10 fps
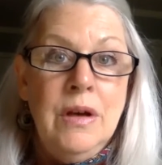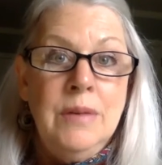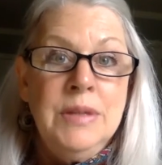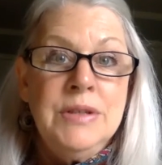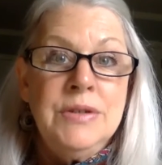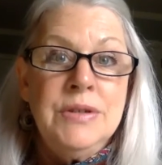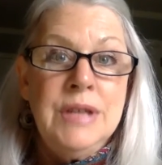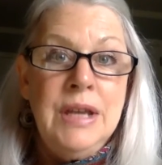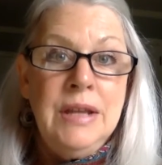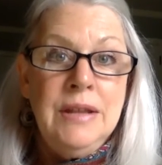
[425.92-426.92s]
Because they're
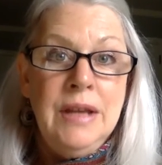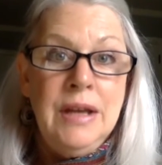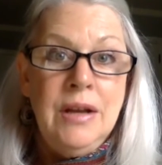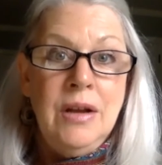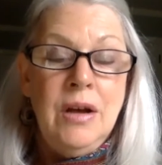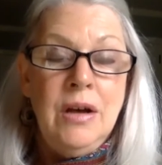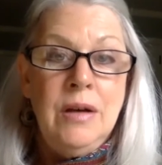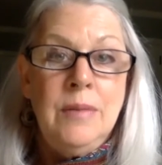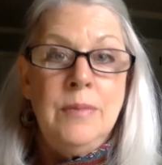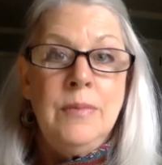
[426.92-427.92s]
saying that
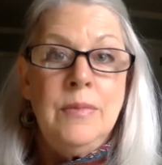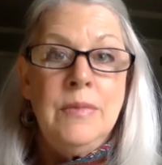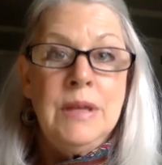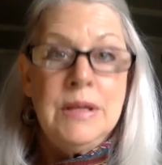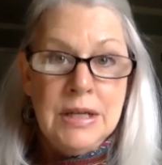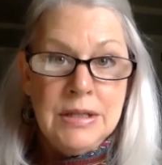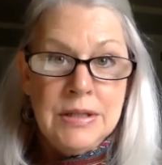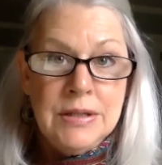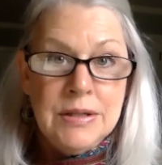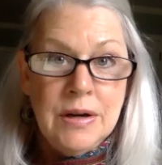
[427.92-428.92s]
the
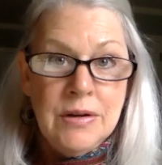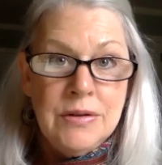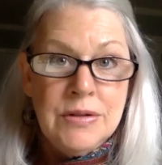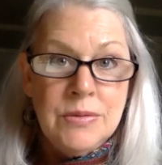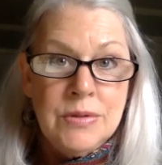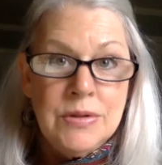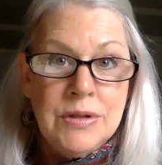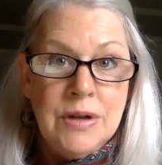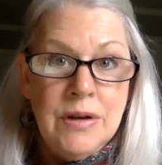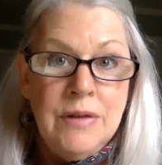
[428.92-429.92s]
intestines are the source
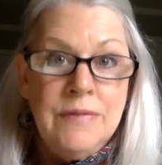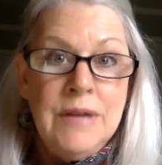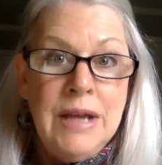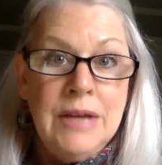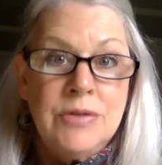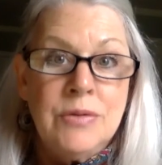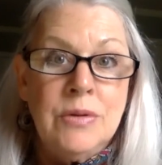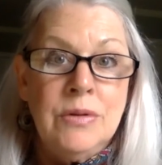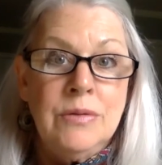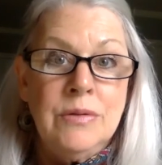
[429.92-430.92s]
of
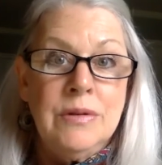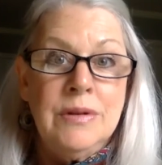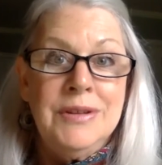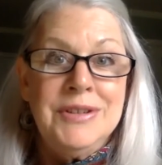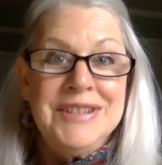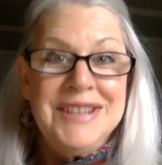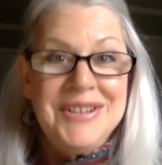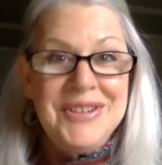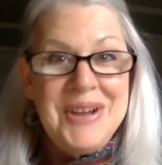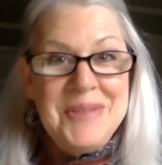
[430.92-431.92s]
natural, and they're saying
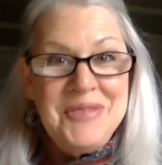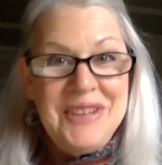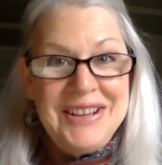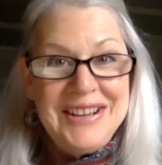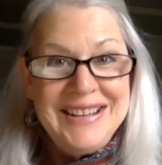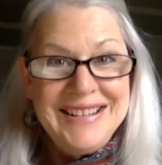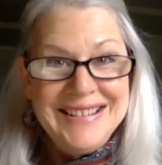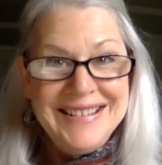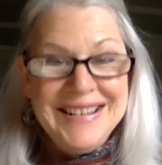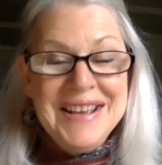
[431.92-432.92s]
crime fighting.
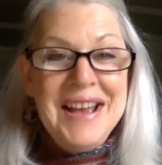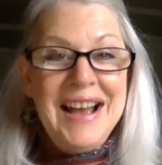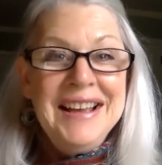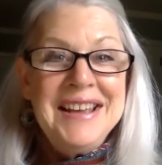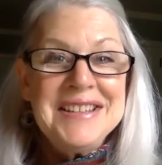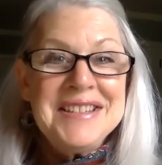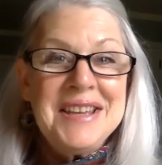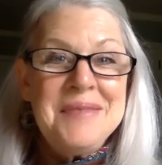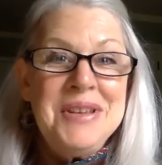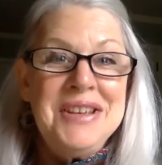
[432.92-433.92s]
I guess
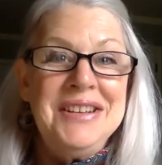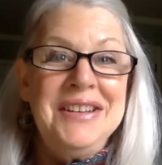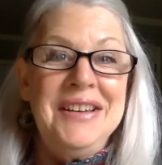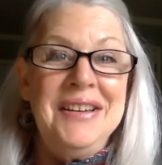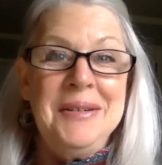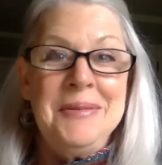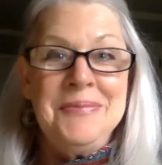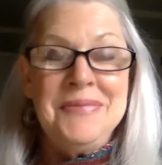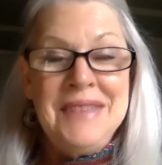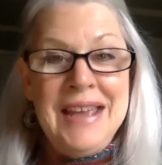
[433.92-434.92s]
they mean
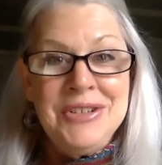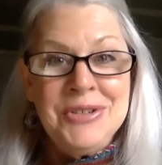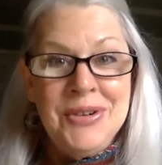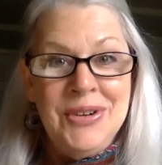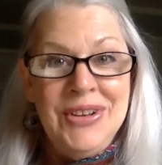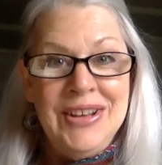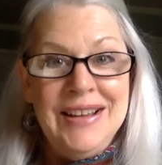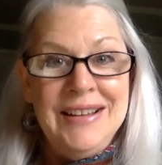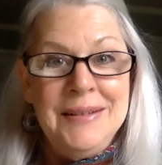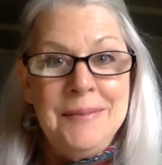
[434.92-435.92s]

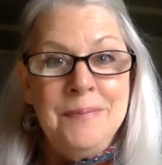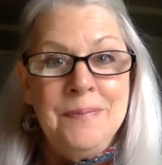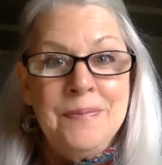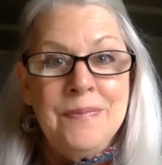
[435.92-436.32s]
natural